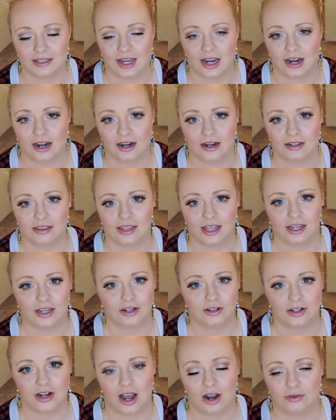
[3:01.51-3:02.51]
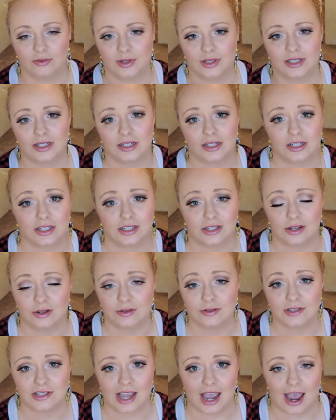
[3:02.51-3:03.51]
in there that you're not really going to
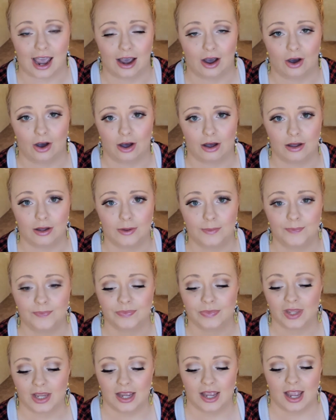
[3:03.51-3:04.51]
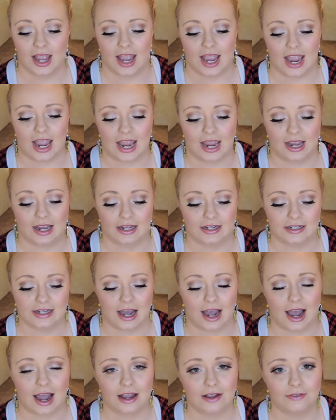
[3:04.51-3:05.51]
use at all. And
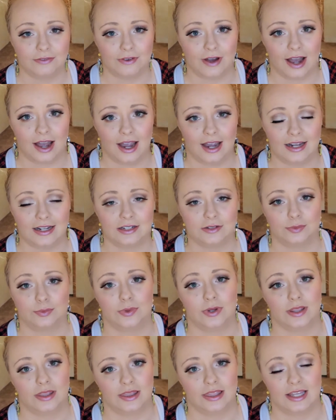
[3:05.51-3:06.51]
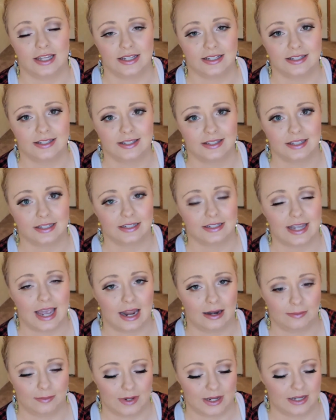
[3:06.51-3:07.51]
I find with this
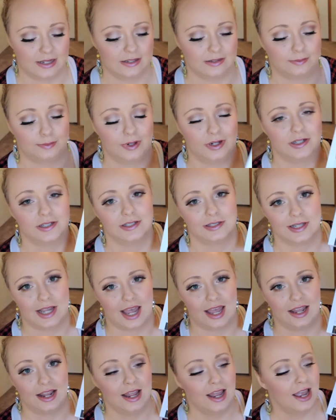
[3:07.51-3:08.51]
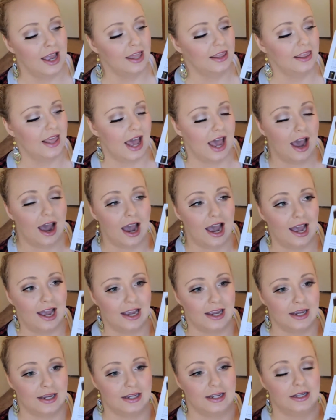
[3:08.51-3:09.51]
10-piece brush set that
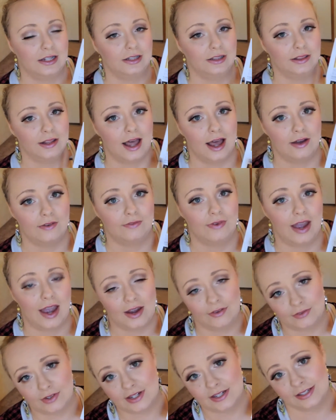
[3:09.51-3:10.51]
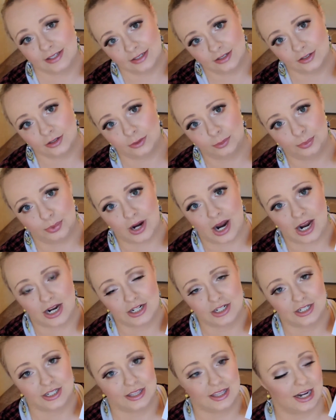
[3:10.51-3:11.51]
I love every single
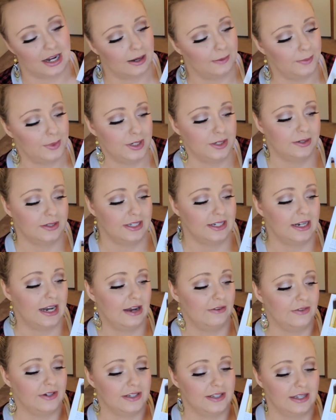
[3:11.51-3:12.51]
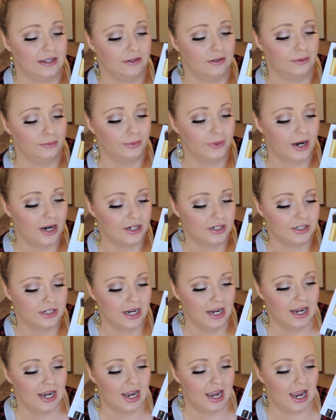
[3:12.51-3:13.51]
brush, that I'm using every single brush.
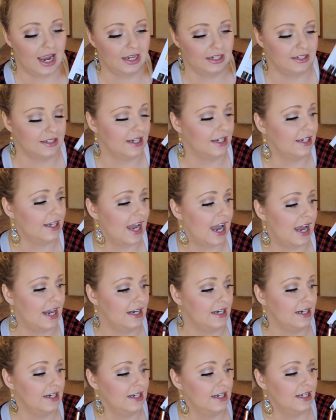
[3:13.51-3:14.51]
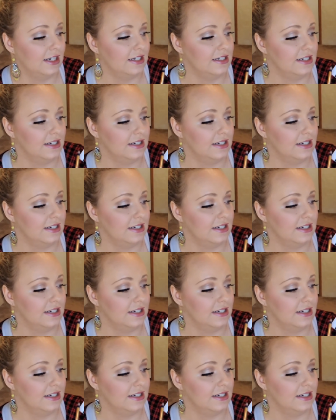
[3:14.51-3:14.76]
And again,